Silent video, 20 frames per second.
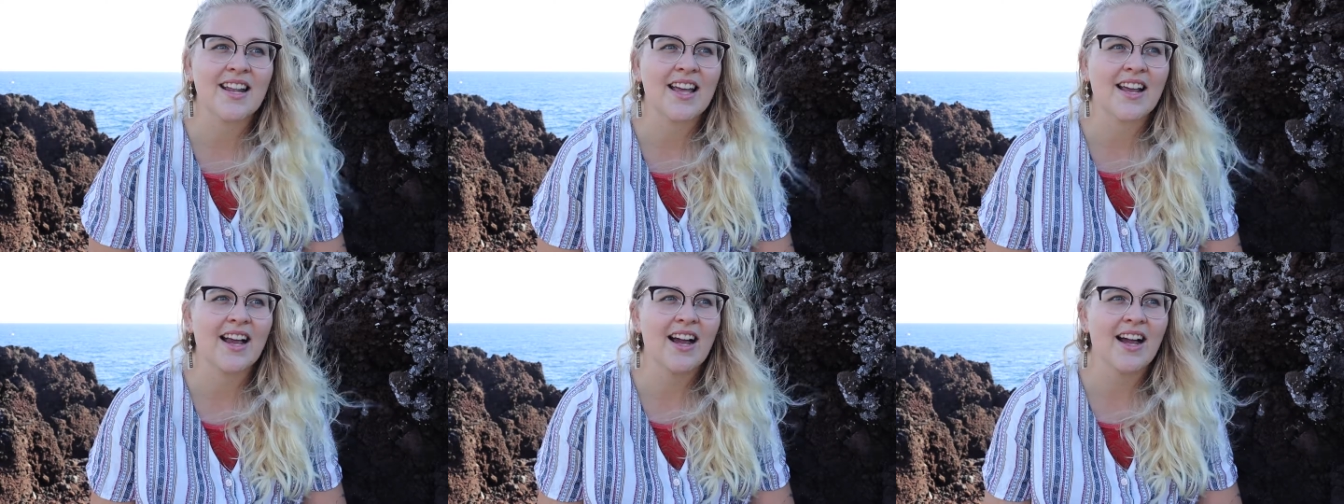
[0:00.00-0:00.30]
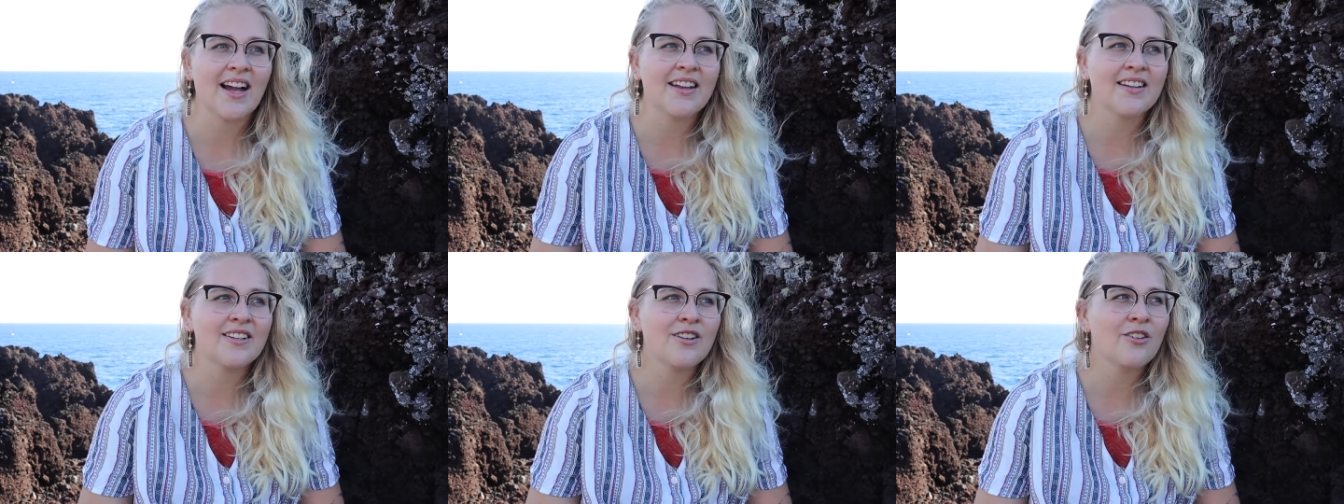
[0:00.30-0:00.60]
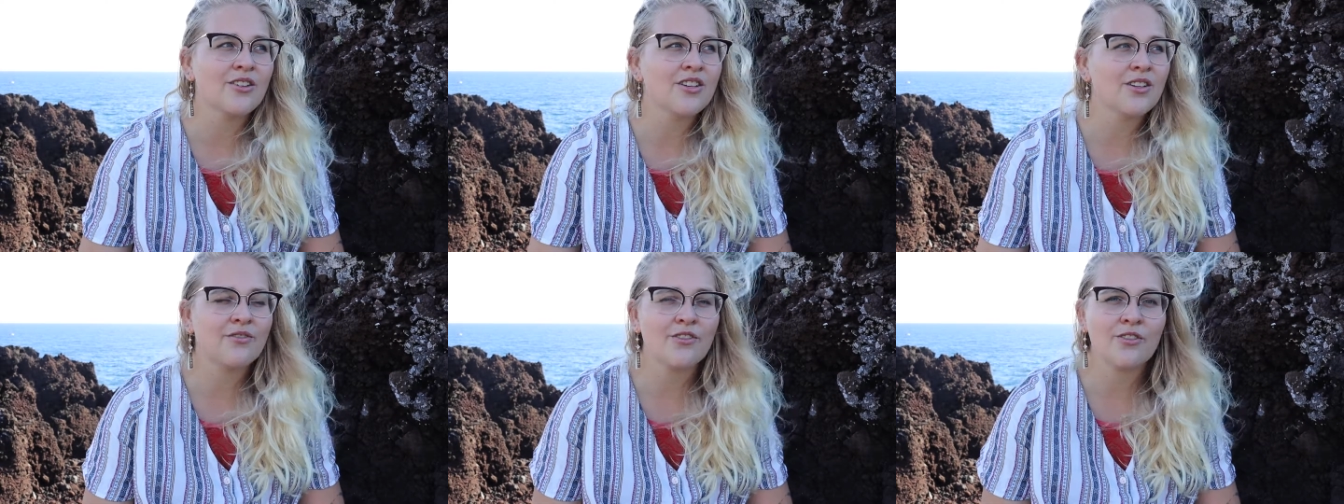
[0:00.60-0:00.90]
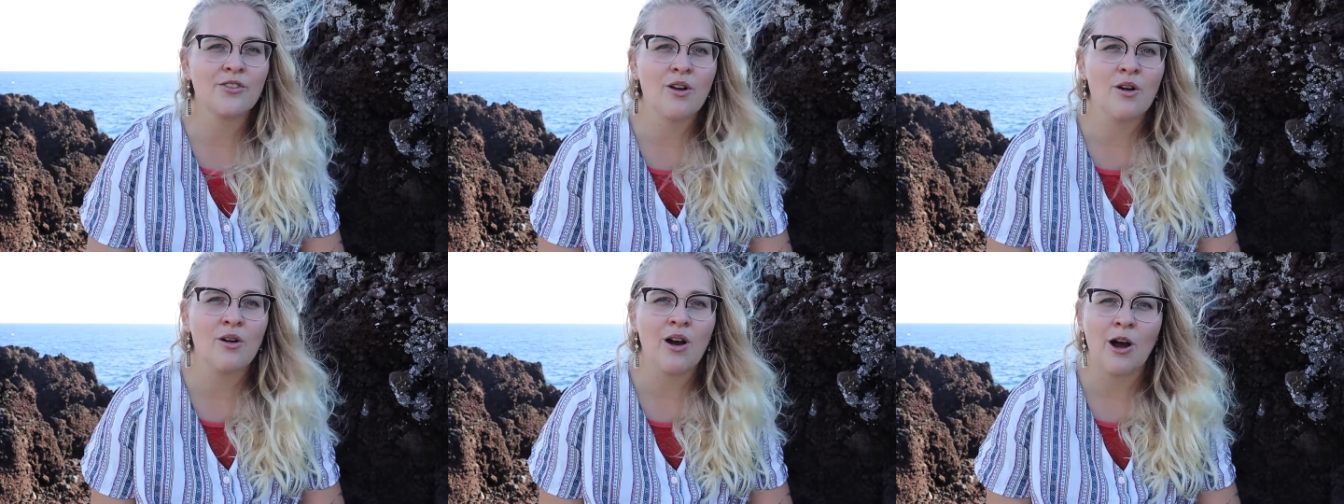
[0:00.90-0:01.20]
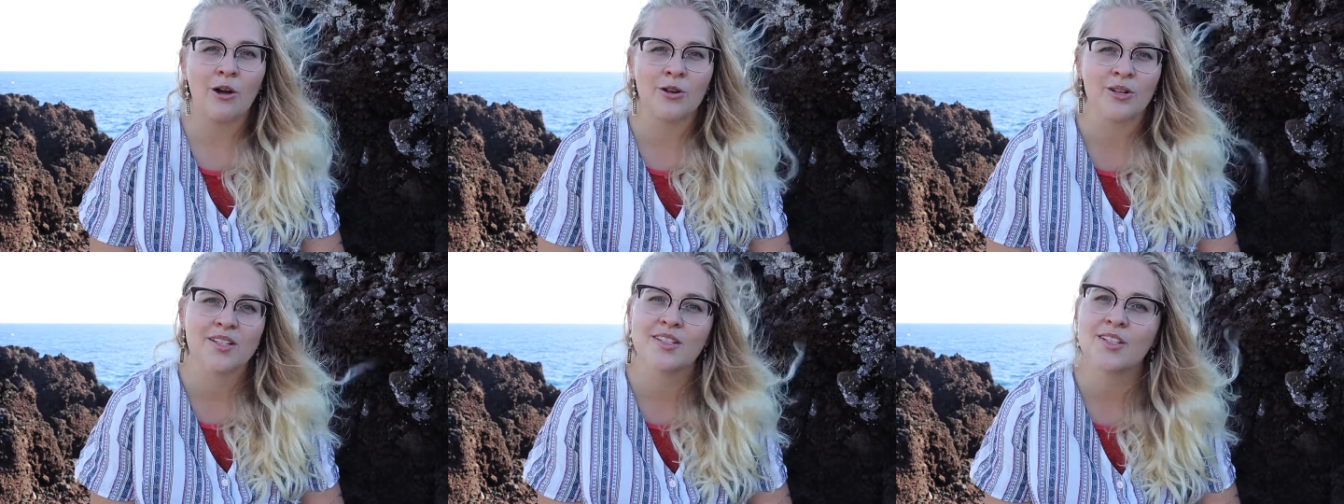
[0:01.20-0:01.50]
Like, I don't even know
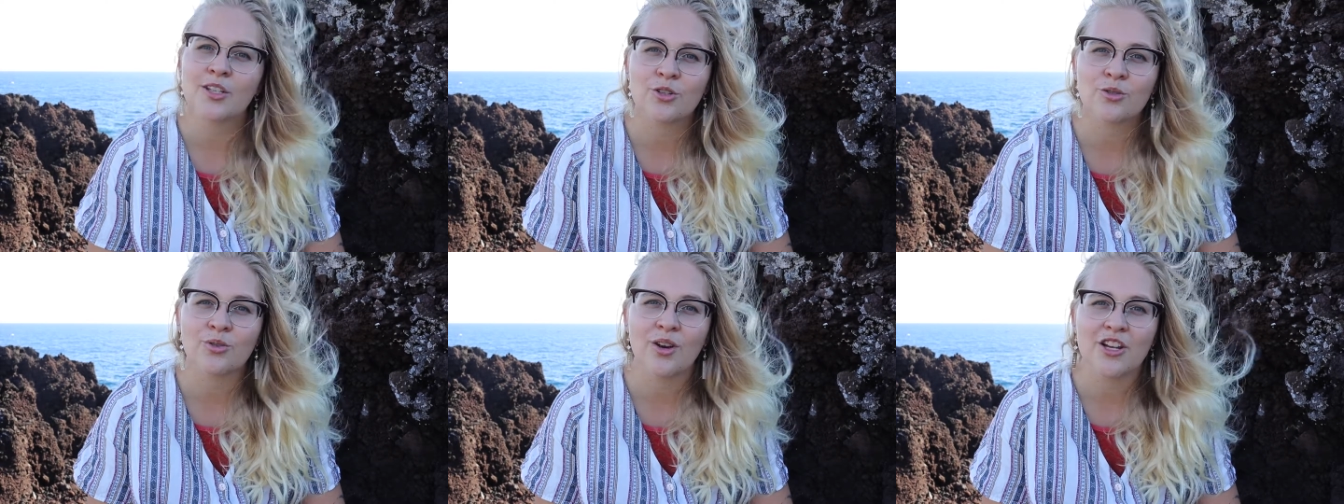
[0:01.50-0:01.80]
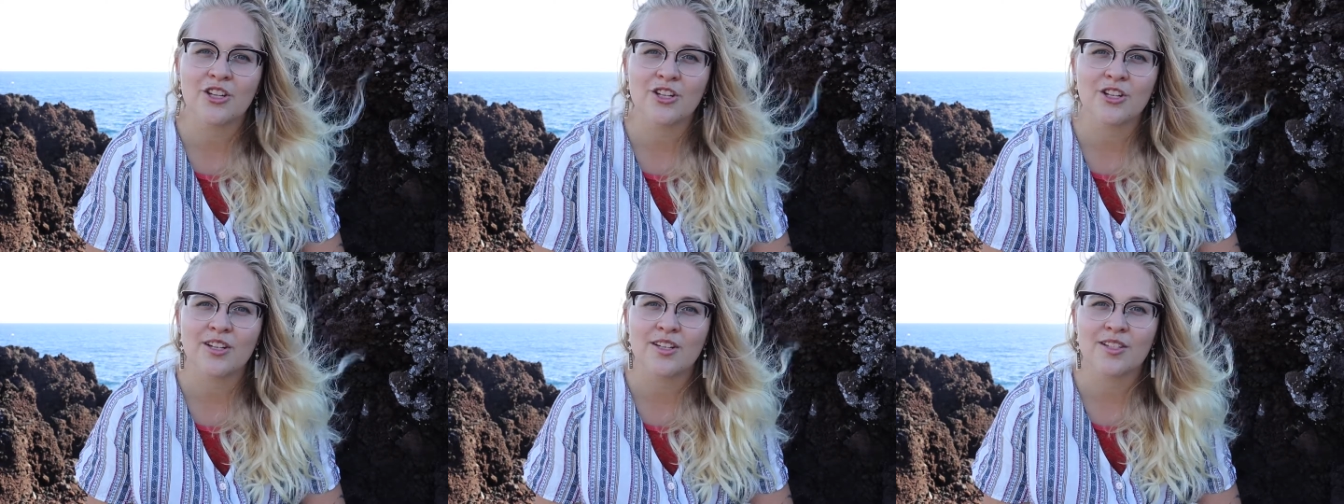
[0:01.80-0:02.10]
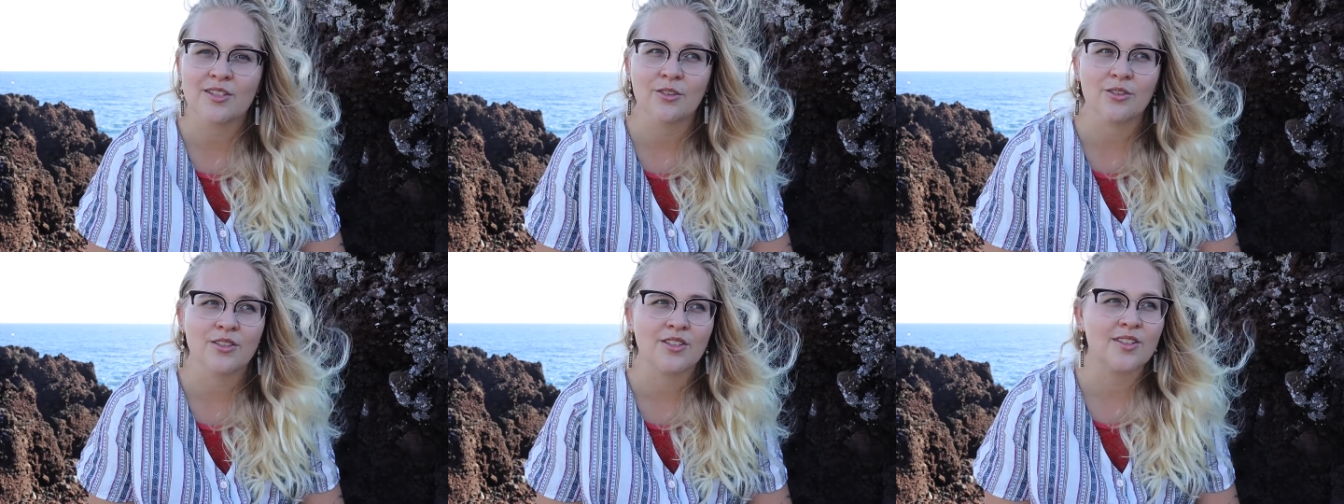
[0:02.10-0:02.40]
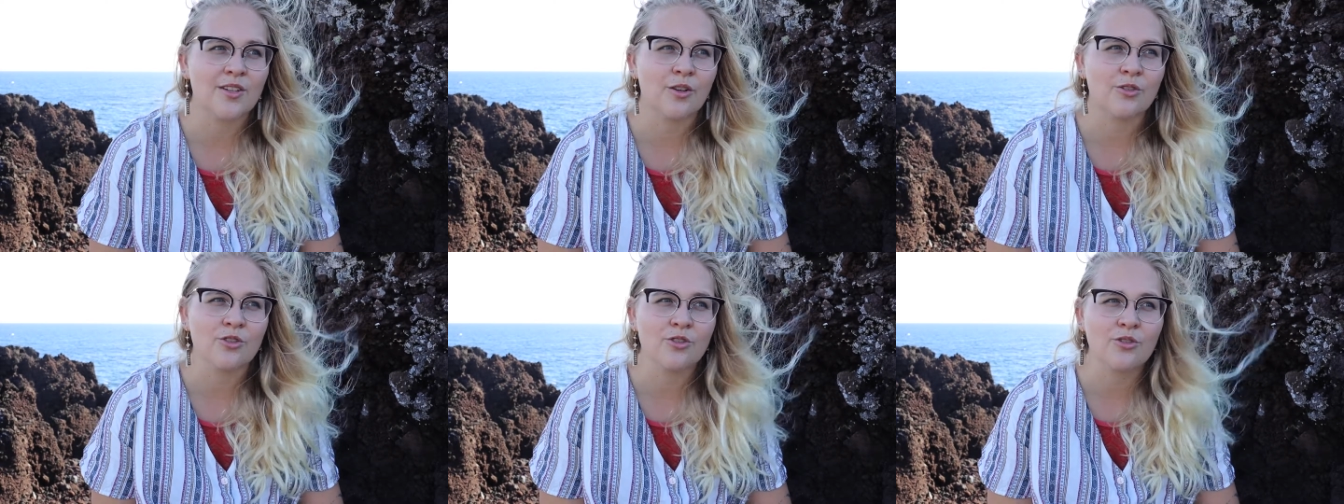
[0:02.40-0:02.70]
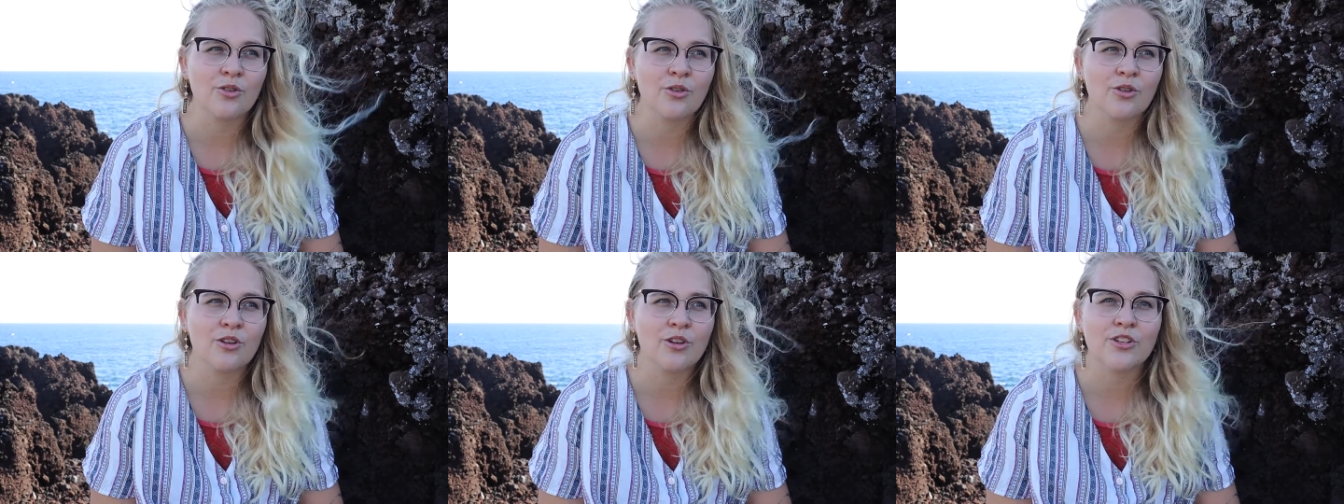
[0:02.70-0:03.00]
how the situation is on Sao
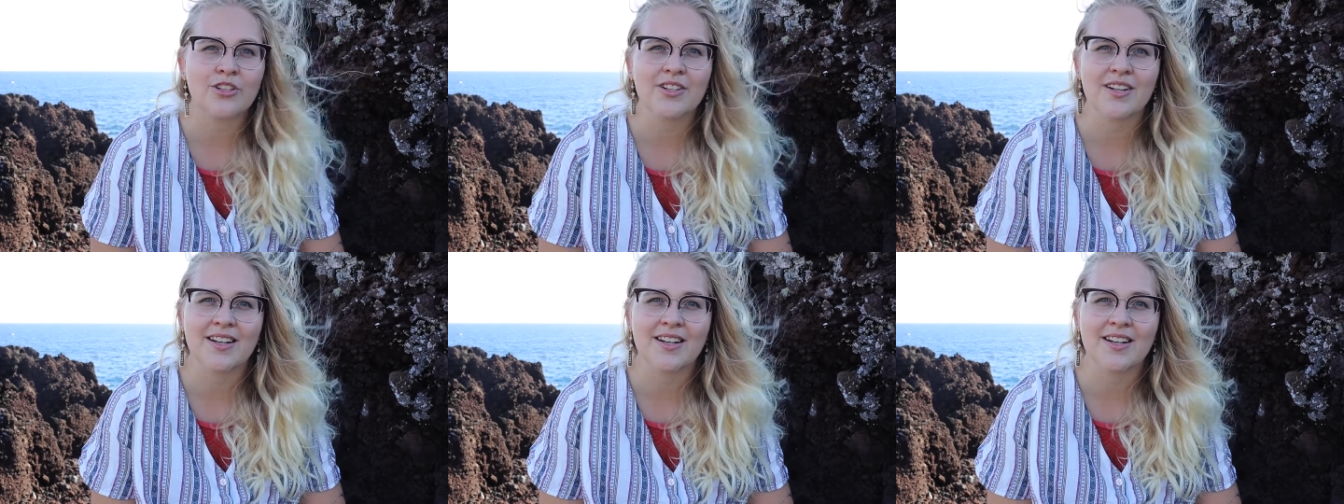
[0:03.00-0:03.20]
Jorge,